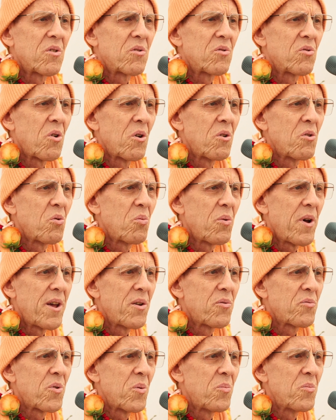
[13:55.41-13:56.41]
turned away
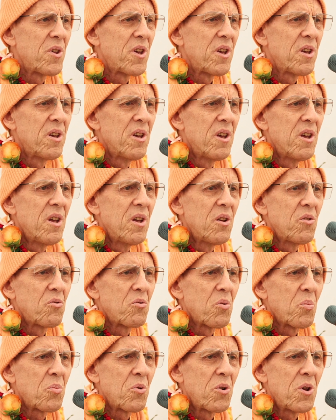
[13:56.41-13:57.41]
from the
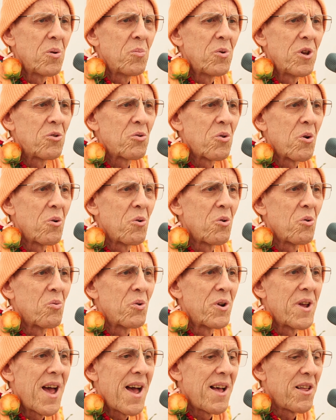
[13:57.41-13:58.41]
supreme eternal
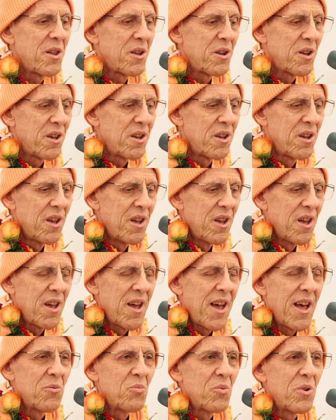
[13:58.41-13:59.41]
reality,
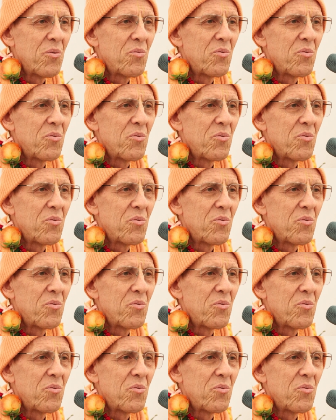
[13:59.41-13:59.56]
and